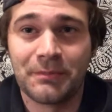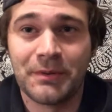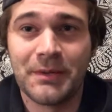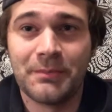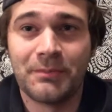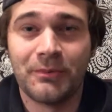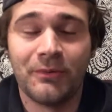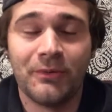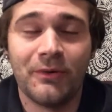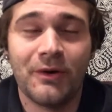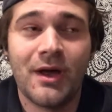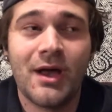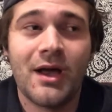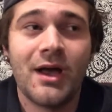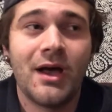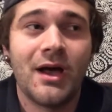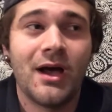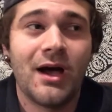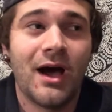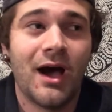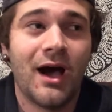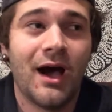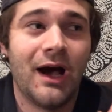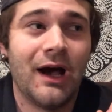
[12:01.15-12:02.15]
people
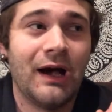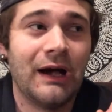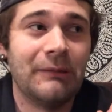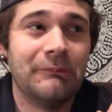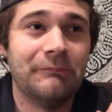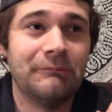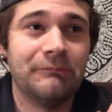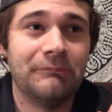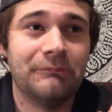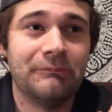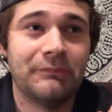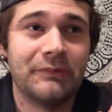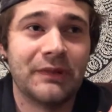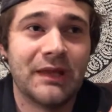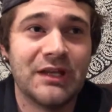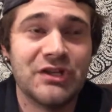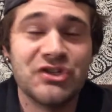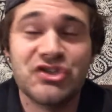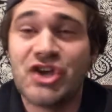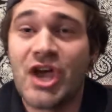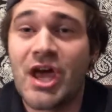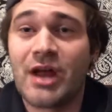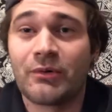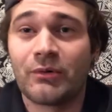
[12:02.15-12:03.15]
in
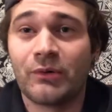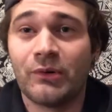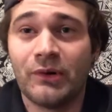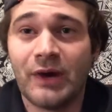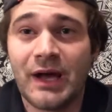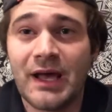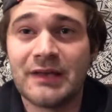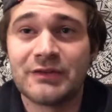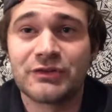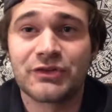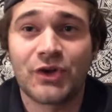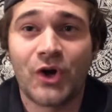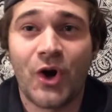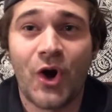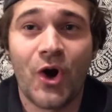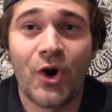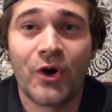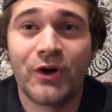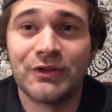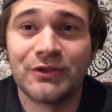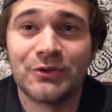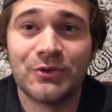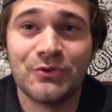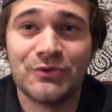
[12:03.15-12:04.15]
general as
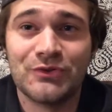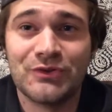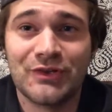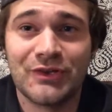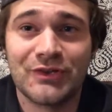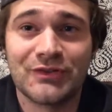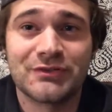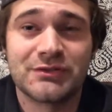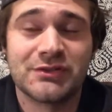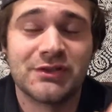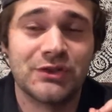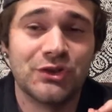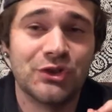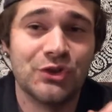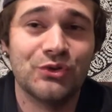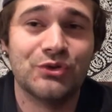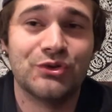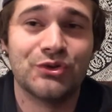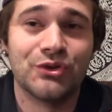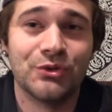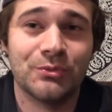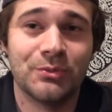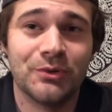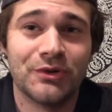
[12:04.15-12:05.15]
car enthusiasts and
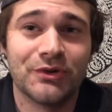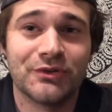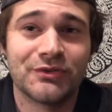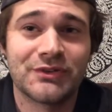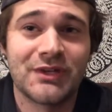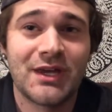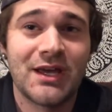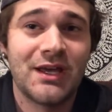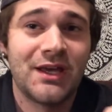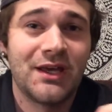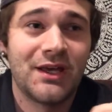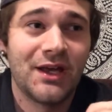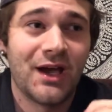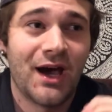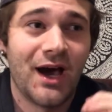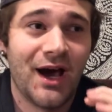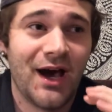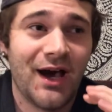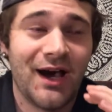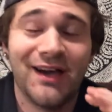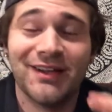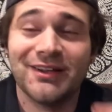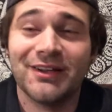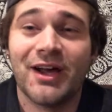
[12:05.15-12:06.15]
YouTubers
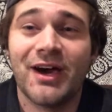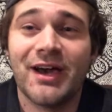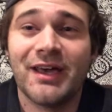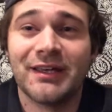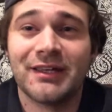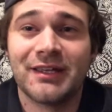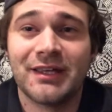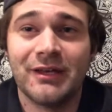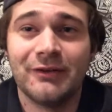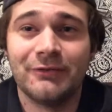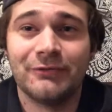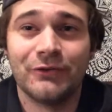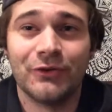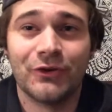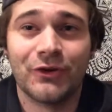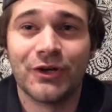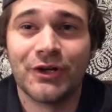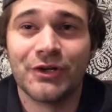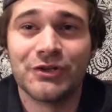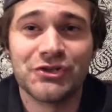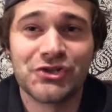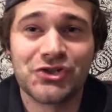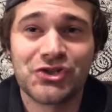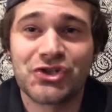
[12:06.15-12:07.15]
alike, if you're
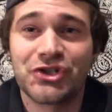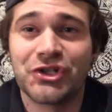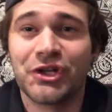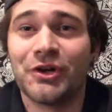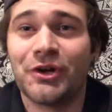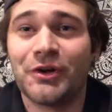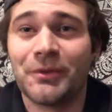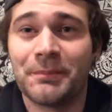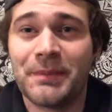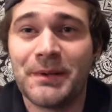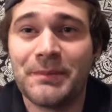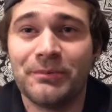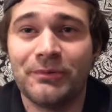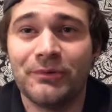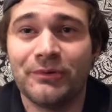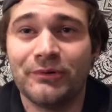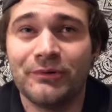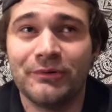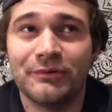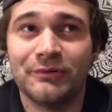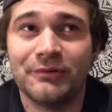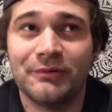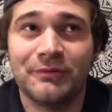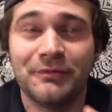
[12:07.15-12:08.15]
going to just shit on
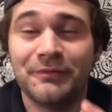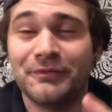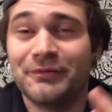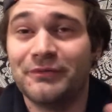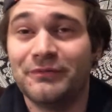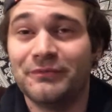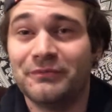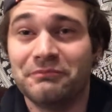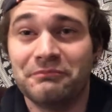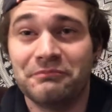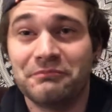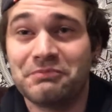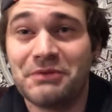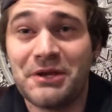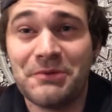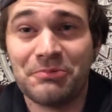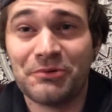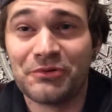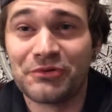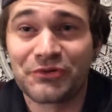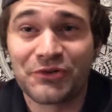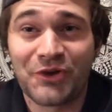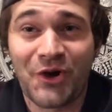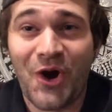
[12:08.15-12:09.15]

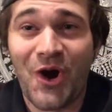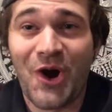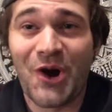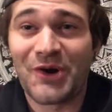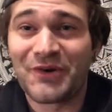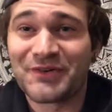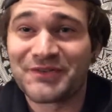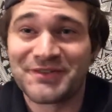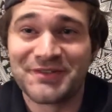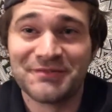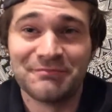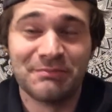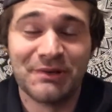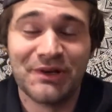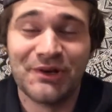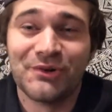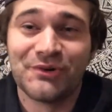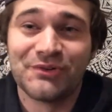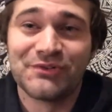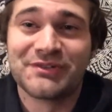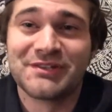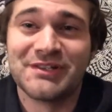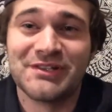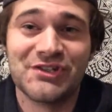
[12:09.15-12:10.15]
people's cars and
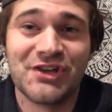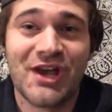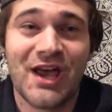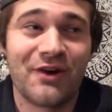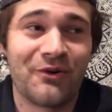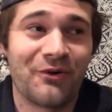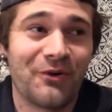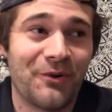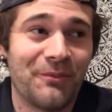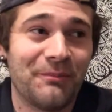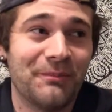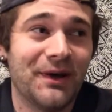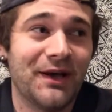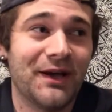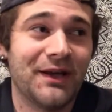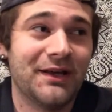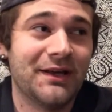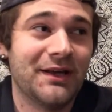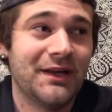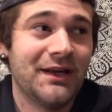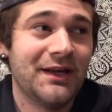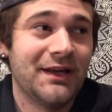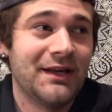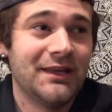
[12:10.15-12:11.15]
builds in general,
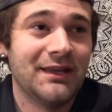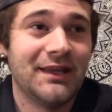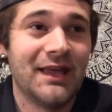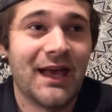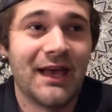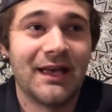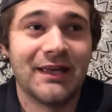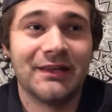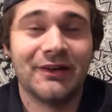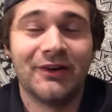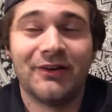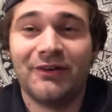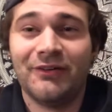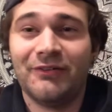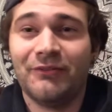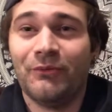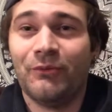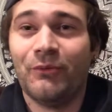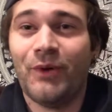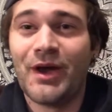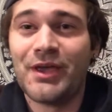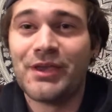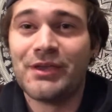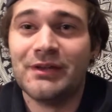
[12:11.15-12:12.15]
but yet
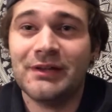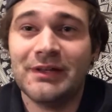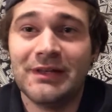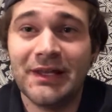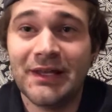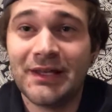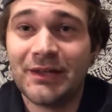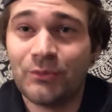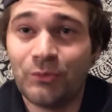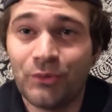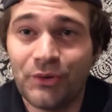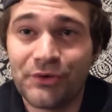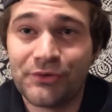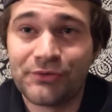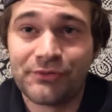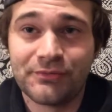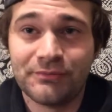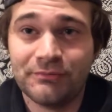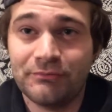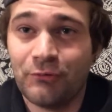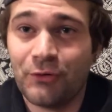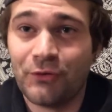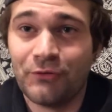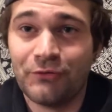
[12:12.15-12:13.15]
what you did was
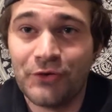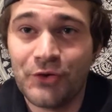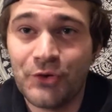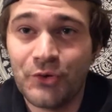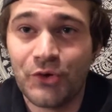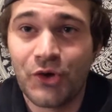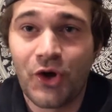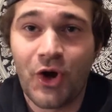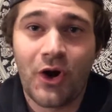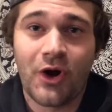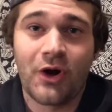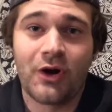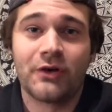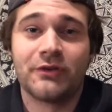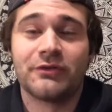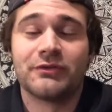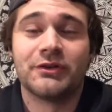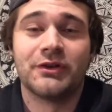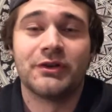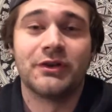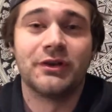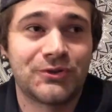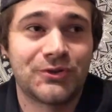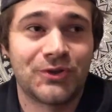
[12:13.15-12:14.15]
reviewed cars,
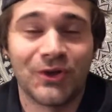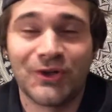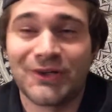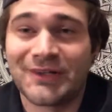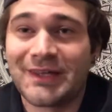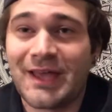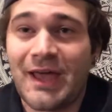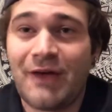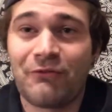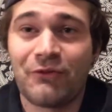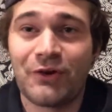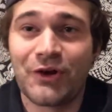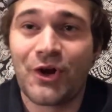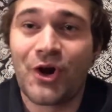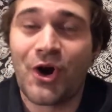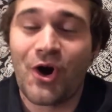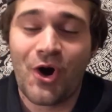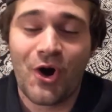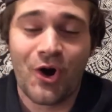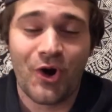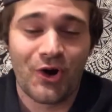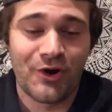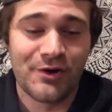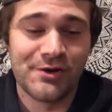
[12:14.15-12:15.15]
and you took every
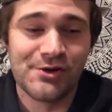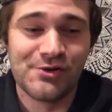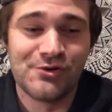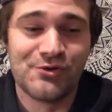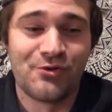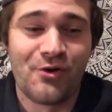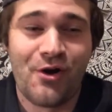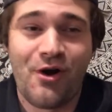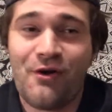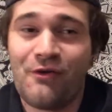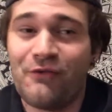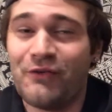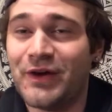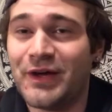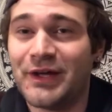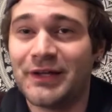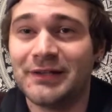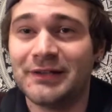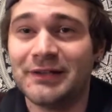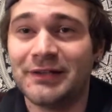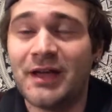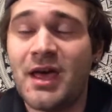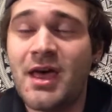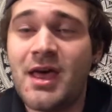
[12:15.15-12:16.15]
car and you drove it
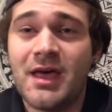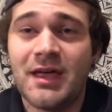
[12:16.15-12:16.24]
and